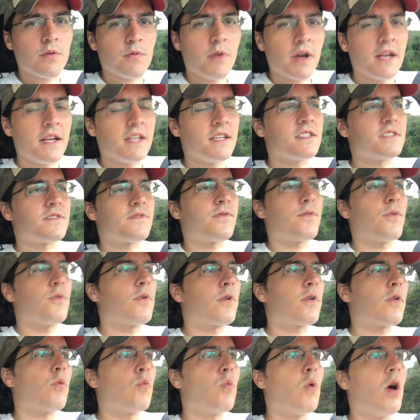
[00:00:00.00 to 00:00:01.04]
rate is
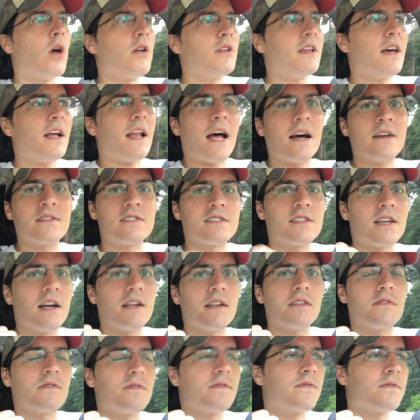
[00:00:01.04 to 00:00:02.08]
for walnut outside
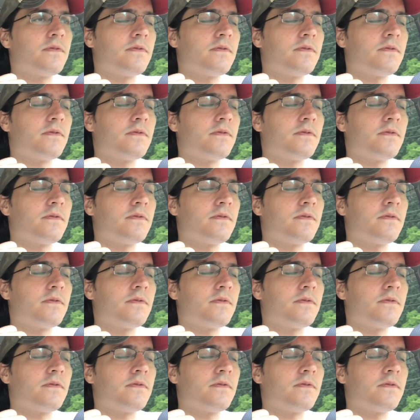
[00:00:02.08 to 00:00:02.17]
of